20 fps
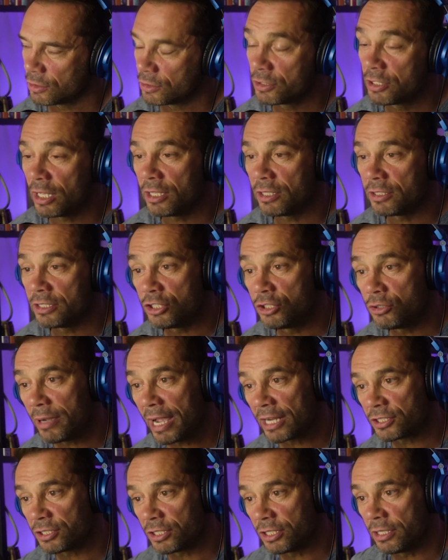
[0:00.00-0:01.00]
Did you
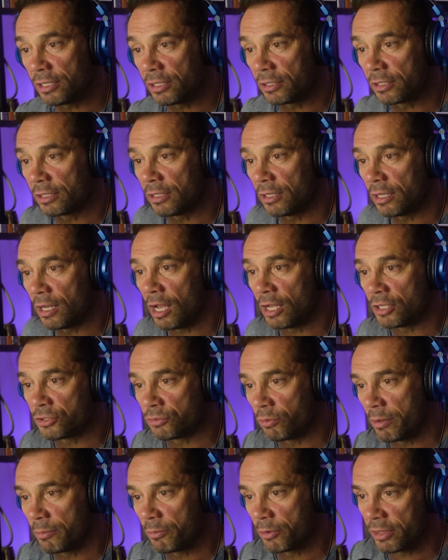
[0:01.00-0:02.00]
actually
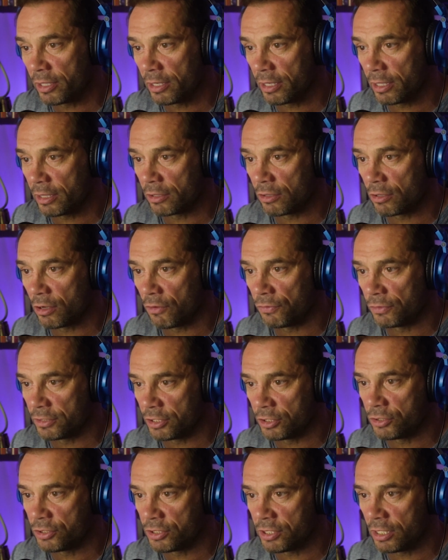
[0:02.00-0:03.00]
swim with any of the dolphins?
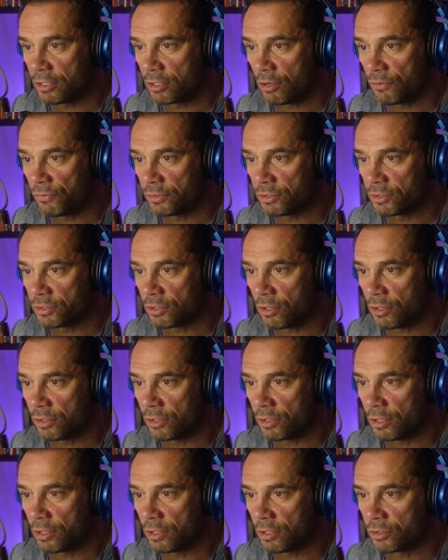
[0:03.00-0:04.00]
Did you see dolphins on
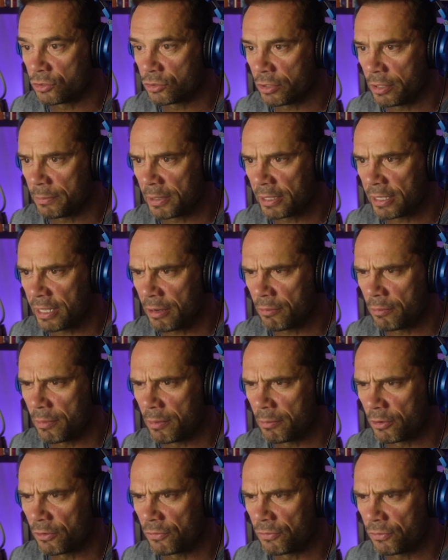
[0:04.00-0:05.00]
the trip? I can't
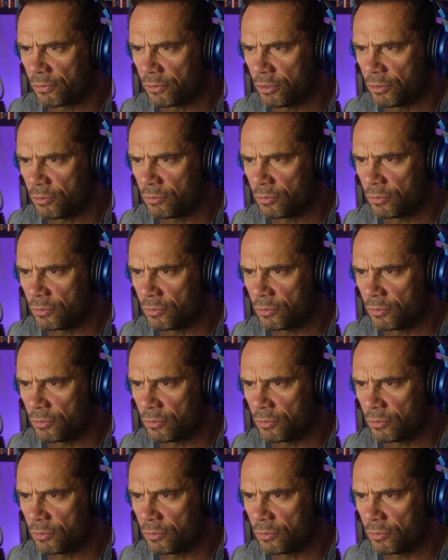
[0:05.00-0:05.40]
remember if you